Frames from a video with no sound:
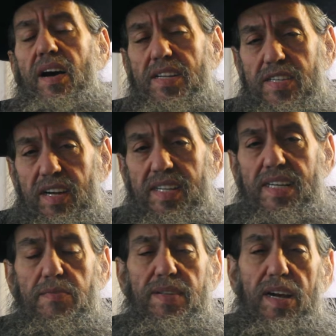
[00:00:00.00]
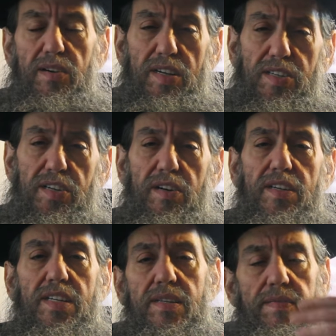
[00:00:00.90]
on Sundays when they go to
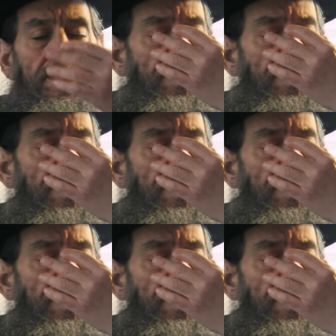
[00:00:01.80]
church.